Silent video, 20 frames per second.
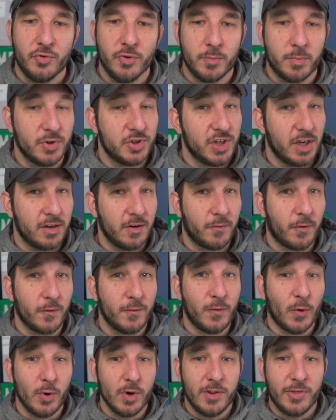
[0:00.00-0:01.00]
projected for
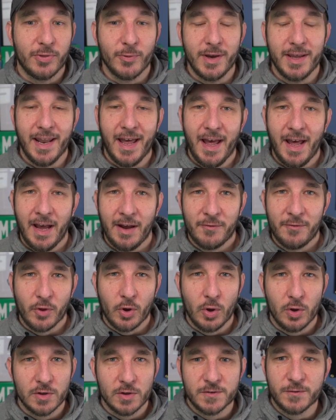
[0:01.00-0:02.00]
43.5. The
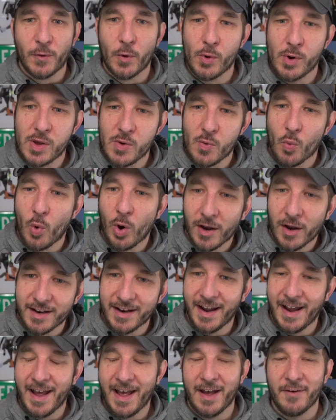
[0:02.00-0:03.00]
goal is
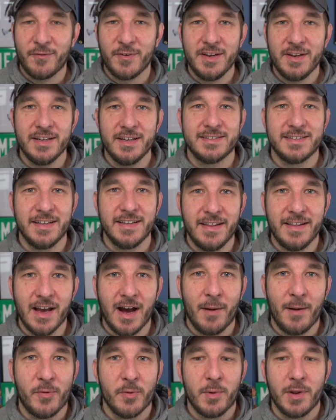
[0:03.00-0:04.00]
41.5, and he is in the
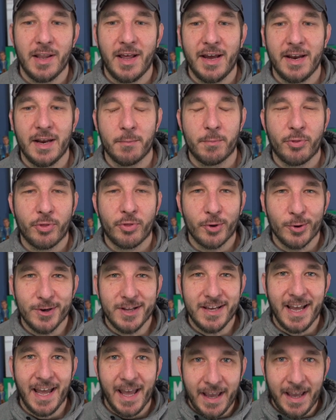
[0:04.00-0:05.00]
optimal lineup
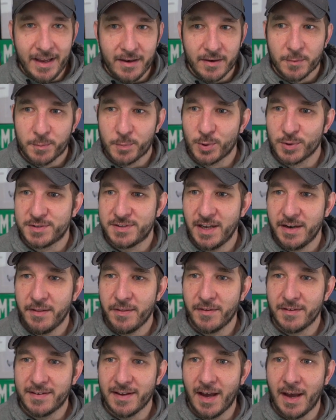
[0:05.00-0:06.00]
38% of
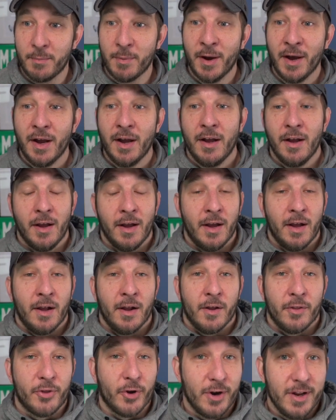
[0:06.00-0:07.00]
the time.
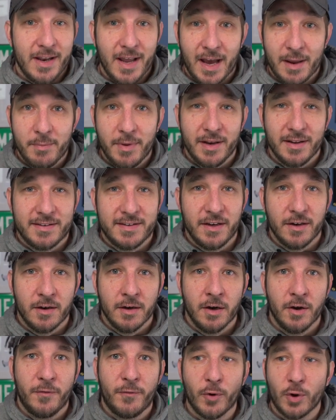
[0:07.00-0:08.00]
39 minutes
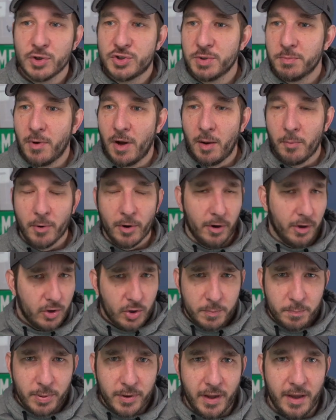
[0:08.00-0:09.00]
here for Jamal Murray.
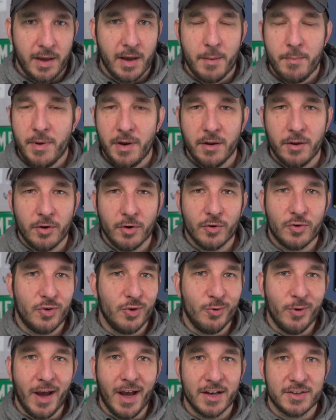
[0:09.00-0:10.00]
Could play a minute or
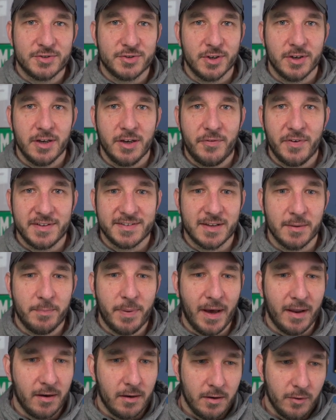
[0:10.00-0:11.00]
two extra if it's
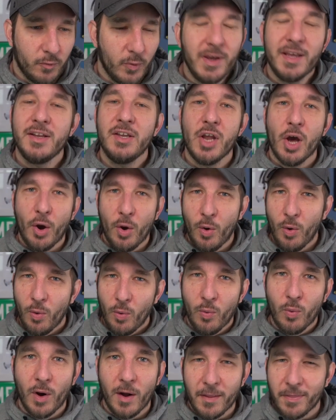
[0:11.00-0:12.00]
competitive. We know
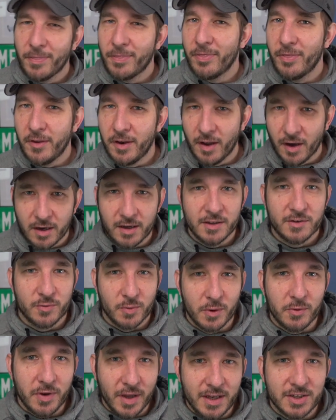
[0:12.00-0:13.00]
what the Nuggets
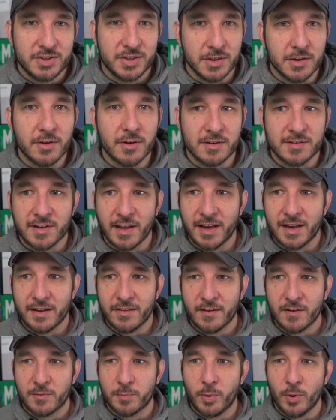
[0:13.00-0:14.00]
rotation looks like at
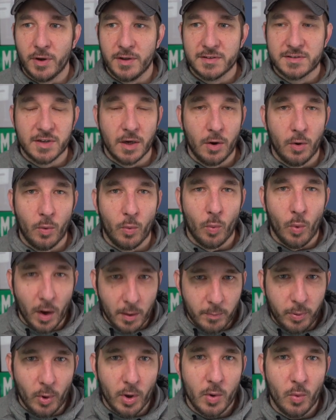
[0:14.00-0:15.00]
this point. So
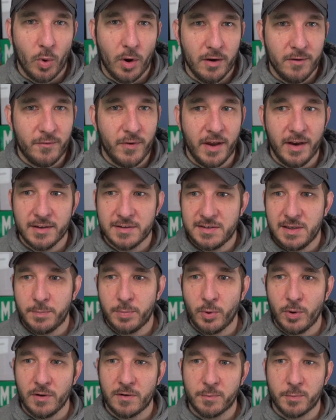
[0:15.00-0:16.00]
1.1 fantasy
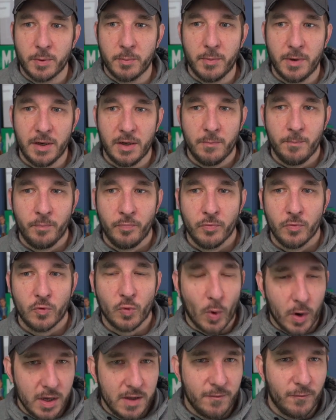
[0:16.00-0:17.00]
points per minute,
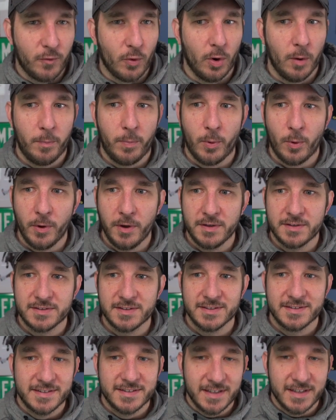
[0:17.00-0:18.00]
24 points,
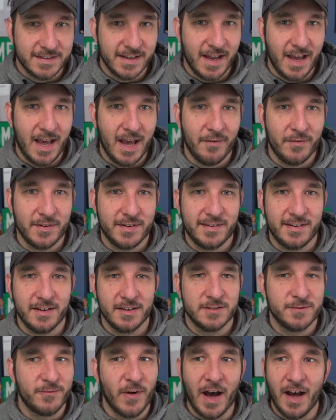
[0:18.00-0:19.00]
6.5
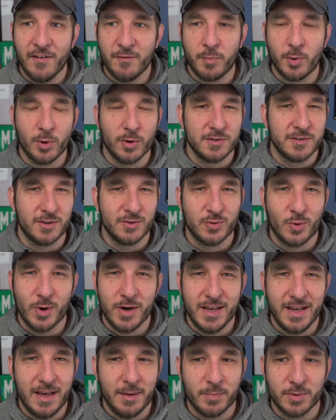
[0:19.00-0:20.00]
assists, 5 boards on
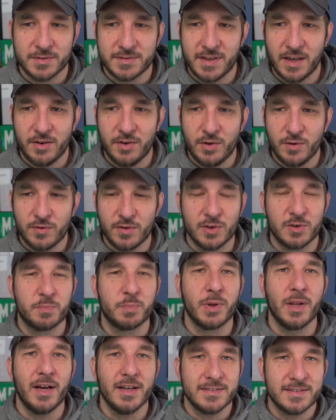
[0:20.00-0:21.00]
28% usage,
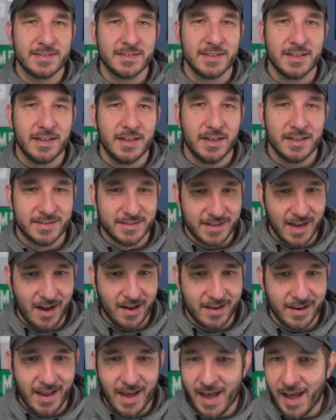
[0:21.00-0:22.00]
plus a
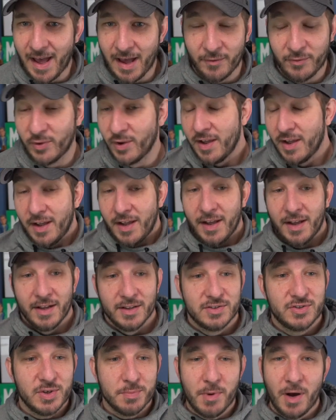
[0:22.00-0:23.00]
stock and a half.
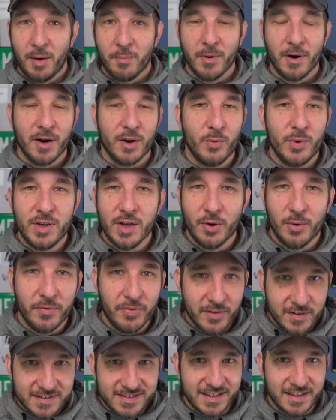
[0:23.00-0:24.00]
It's Jamal Murray. We know what
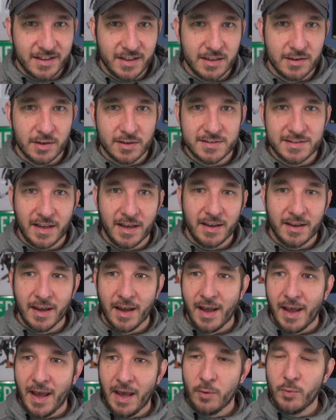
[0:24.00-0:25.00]
the ceiling looks like,
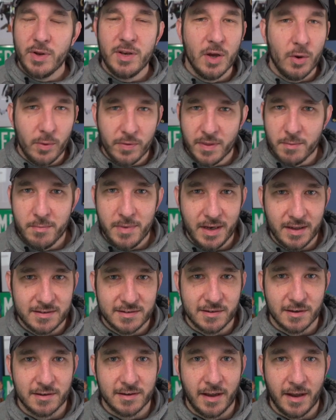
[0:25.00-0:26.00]
and we know what the
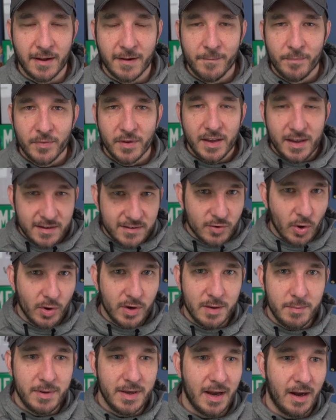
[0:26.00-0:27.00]
minutes look like. He's going
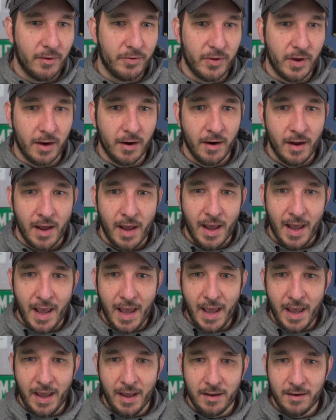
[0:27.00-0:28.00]
to be out there,
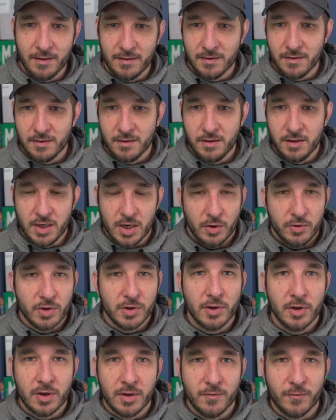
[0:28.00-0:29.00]
and you know, you're
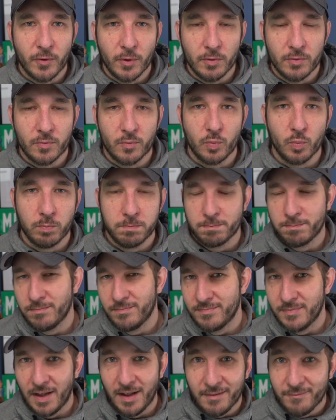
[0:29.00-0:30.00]
looking for
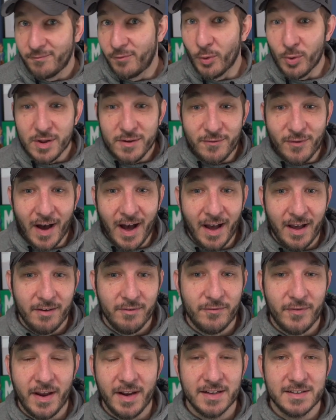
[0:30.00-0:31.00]

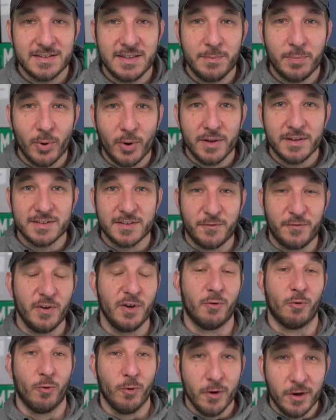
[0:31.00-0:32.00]
45 fantasy points to
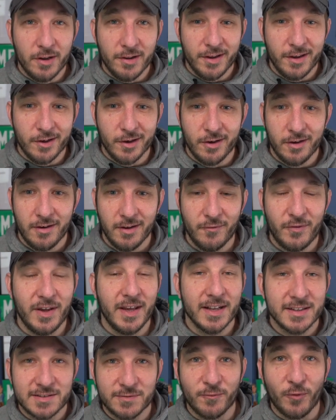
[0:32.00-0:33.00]
feel really good. If he
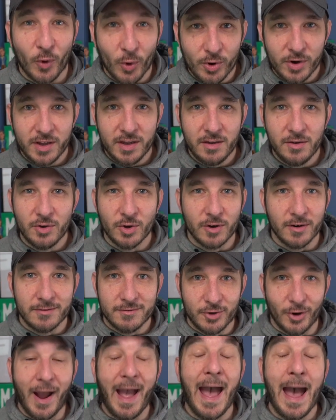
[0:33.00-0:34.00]
hits 40,
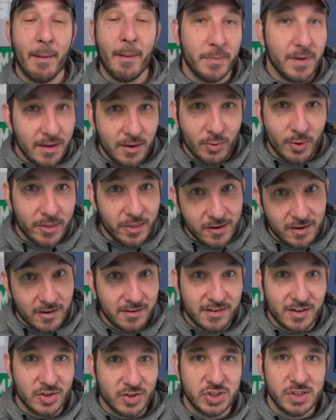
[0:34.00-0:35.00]
you're happy with the
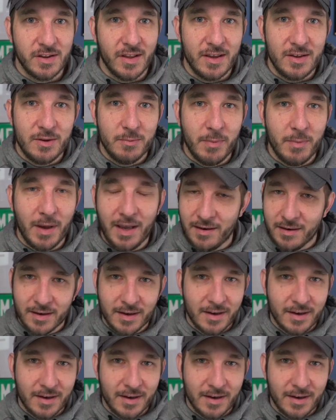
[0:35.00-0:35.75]
decision that you made.